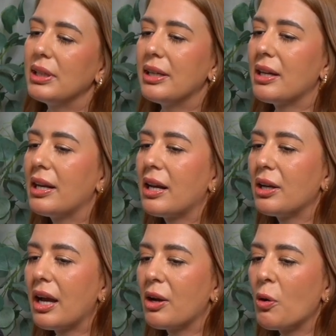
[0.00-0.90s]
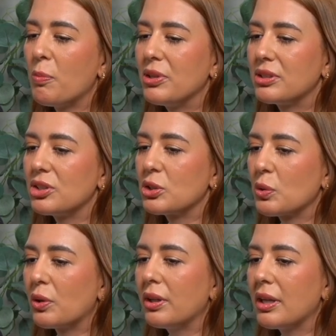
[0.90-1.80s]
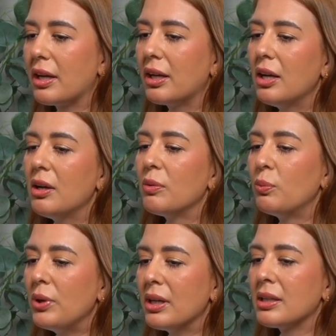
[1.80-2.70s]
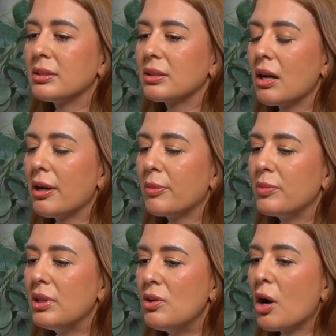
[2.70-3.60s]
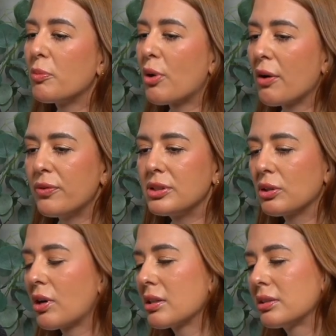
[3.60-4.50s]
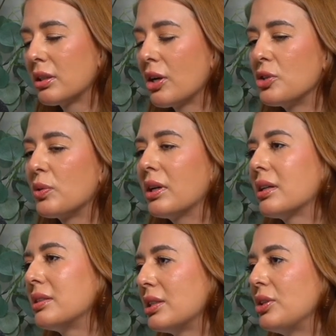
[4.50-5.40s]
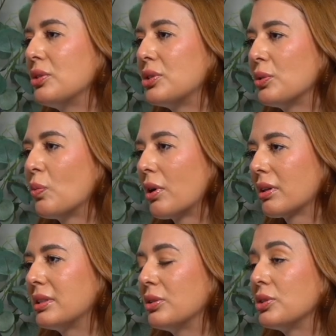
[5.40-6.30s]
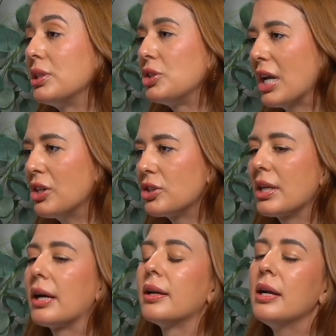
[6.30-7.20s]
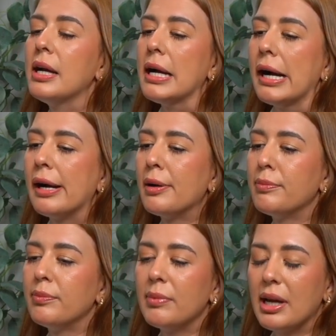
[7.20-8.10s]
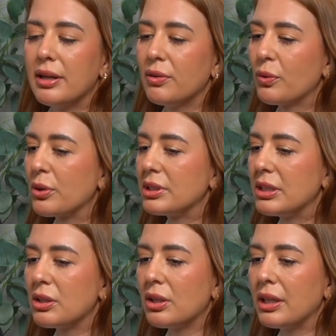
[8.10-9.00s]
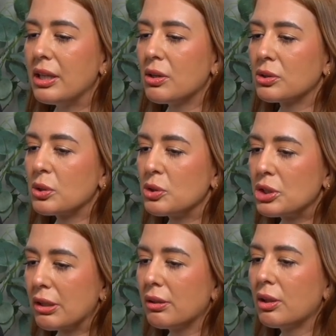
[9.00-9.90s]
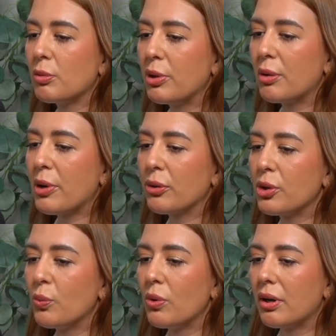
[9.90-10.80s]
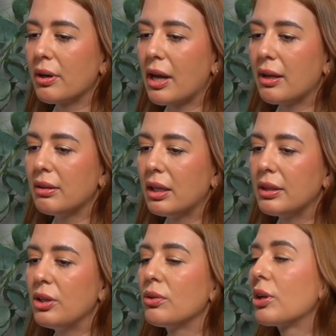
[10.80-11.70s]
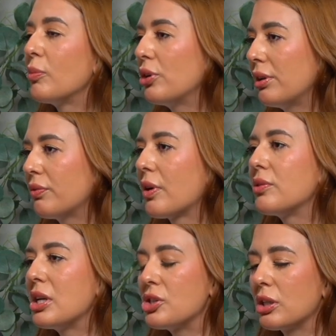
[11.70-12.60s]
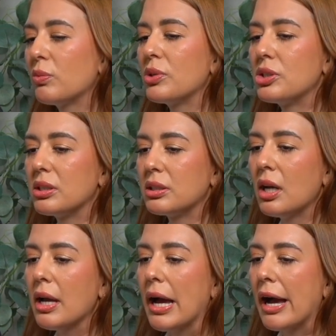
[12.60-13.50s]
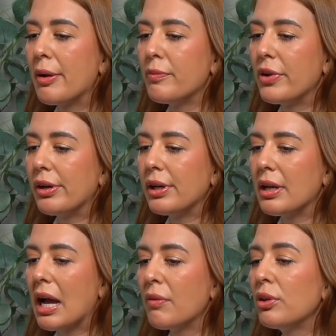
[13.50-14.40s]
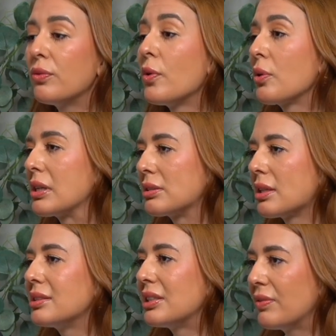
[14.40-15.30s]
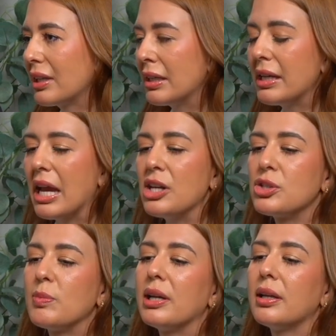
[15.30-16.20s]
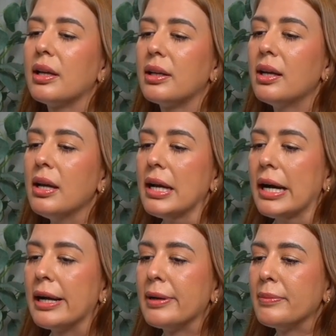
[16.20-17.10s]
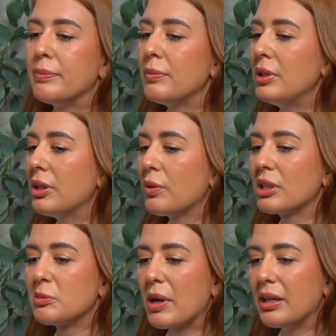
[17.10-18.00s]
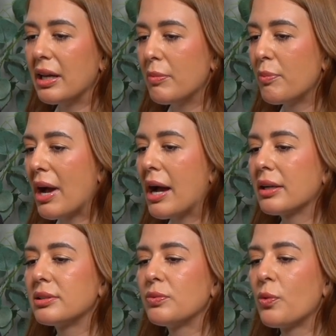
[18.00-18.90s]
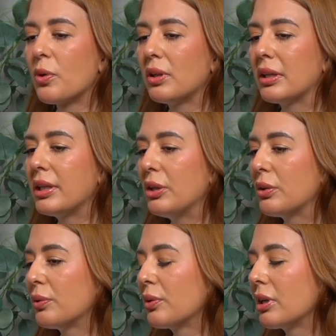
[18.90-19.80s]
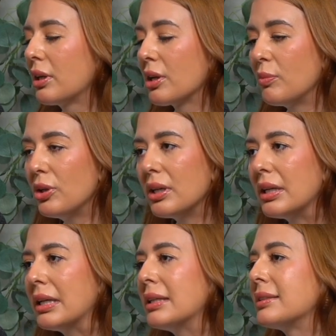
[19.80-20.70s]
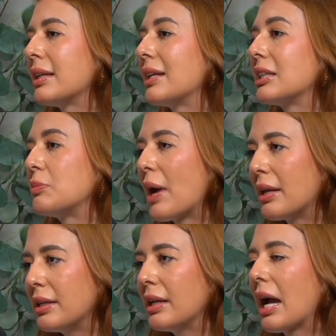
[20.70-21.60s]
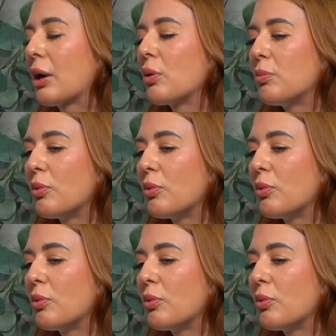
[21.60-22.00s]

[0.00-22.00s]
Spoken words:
And I hope it's a story that we as nonprofits across the country continue to work to change that. And of course, he also shared a little bit about the work at Latino Community Foundation, which is very heavily focused on civic engagement and, expanding impact for Latino communities and expanding equitable